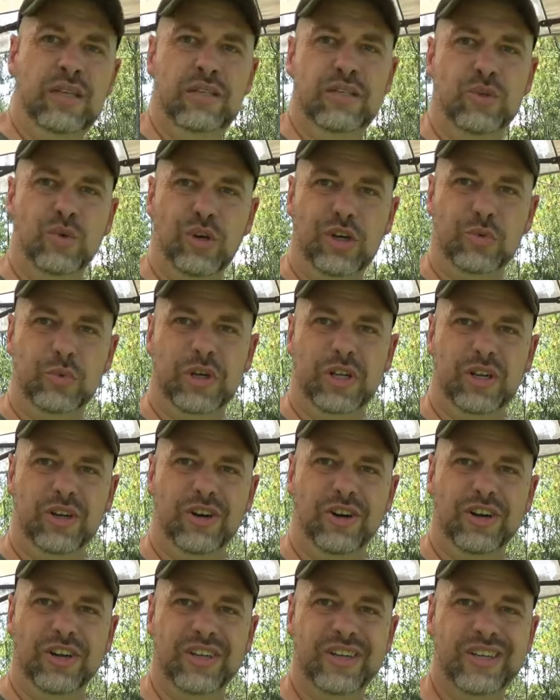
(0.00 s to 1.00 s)
So what did we
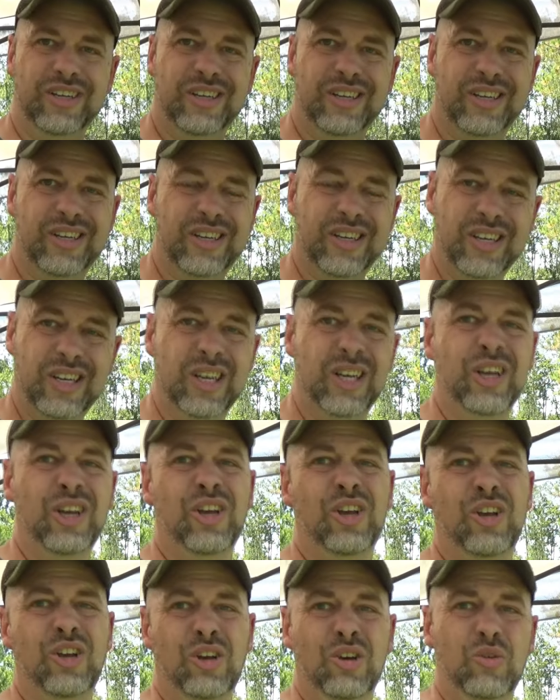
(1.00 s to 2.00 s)
learn?
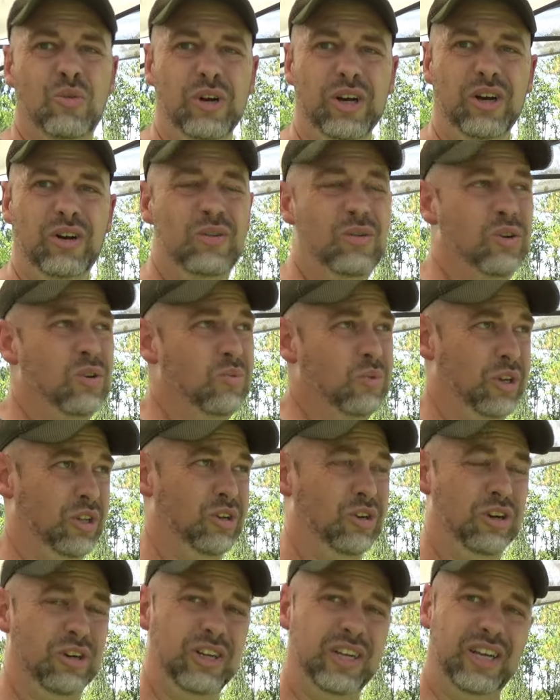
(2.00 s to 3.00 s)
Well, we
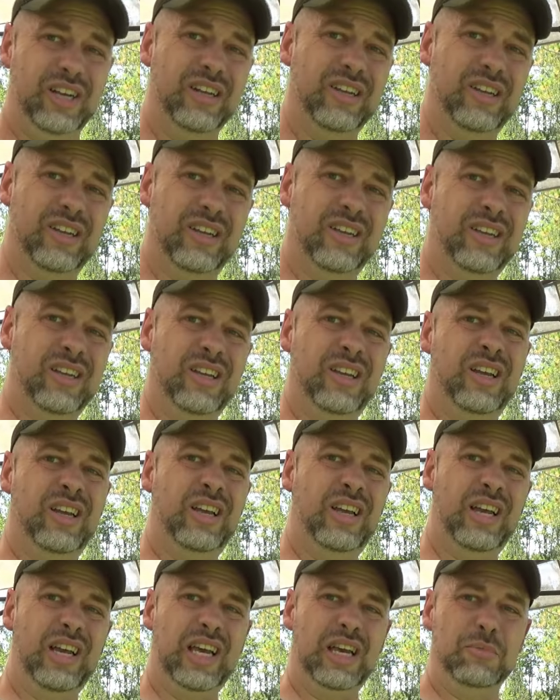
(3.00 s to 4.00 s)
learned that
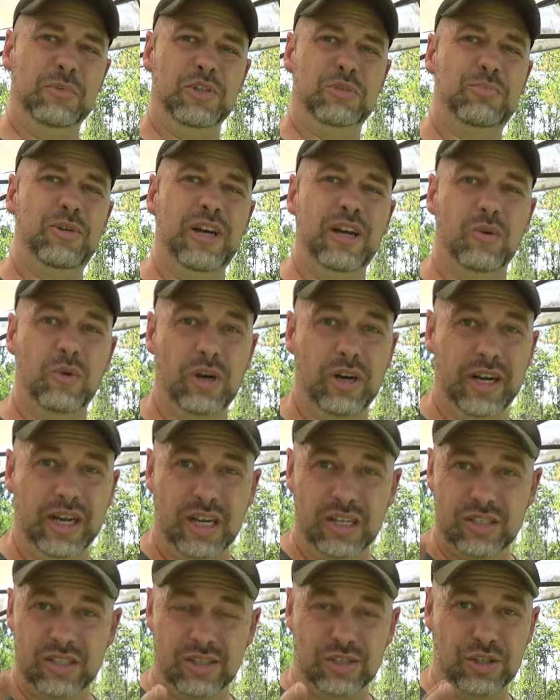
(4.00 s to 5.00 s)
Ammo Supply
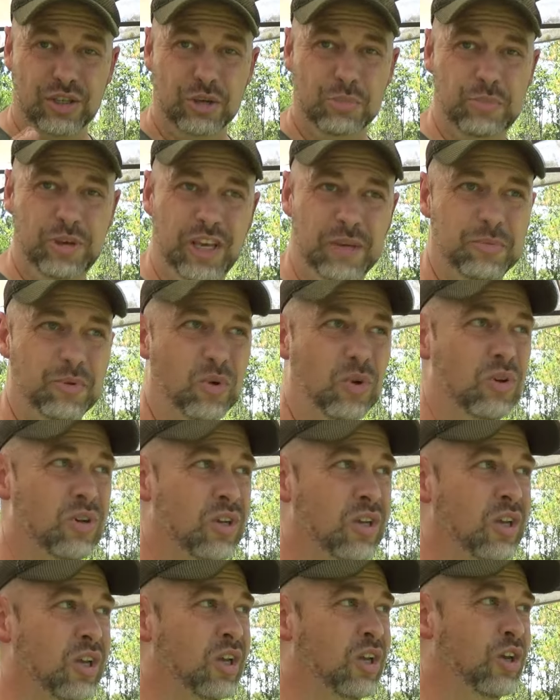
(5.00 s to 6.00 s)
Warehouse is good people
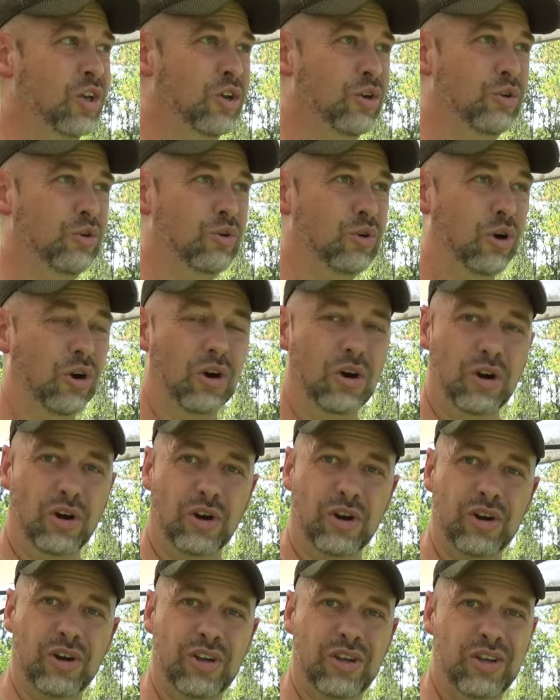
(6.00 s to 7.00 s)
who
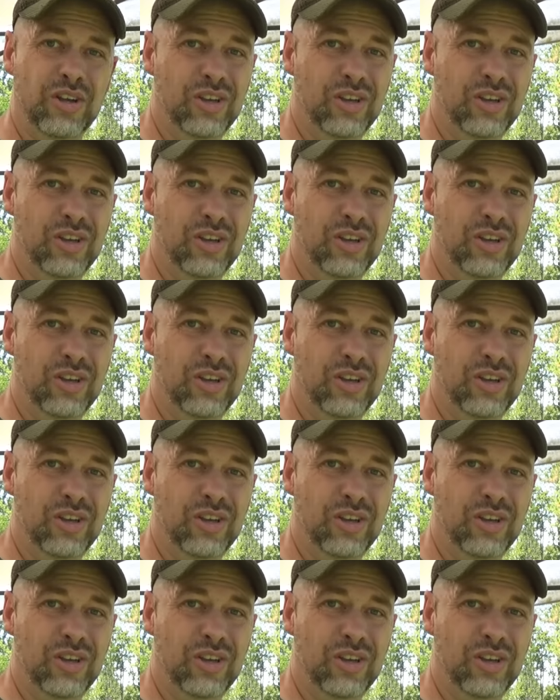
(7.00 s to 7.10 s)
are